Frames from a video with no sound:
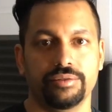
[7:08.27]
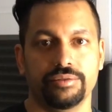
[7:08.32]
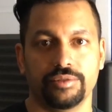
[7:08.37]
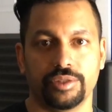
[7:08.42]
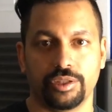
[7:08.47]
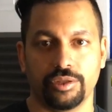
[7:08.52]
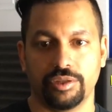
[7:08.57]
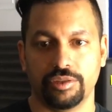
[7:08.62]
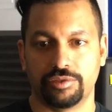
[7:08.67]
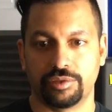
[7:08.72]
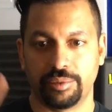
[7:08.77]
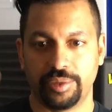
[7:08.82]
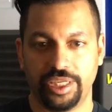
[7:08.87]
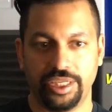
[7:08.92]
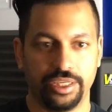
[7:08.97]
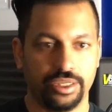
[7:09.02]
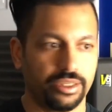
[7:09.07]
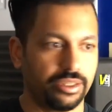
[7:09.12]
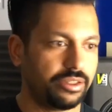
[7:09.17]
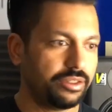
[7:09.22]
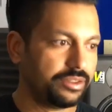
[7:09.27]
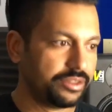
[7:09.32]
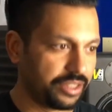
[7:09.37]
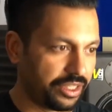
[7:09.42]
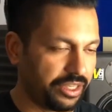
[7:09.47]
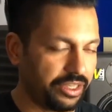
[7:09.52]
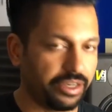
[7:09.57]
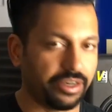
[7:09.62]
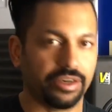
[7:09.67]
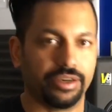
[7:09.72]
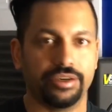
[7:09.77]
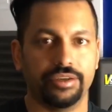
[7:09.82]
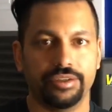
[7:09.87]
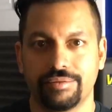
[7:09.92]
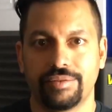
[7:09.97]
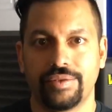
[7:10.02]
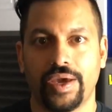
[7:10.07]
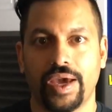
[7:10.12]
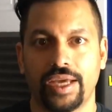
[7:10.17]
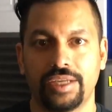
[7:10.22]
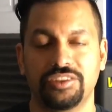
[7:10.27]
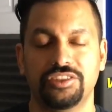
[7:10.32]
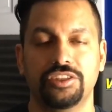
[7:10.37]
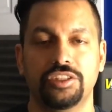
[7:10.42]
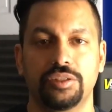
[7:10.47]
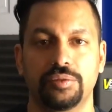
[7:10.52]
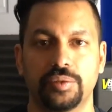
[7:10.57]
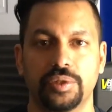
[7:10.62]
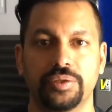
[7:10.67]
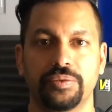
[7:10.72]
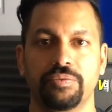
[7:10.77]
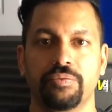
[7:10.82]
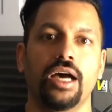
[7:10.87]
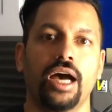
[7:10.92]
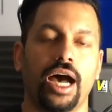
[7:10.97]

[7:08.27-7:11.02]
when going from here to here. Kind of stupid.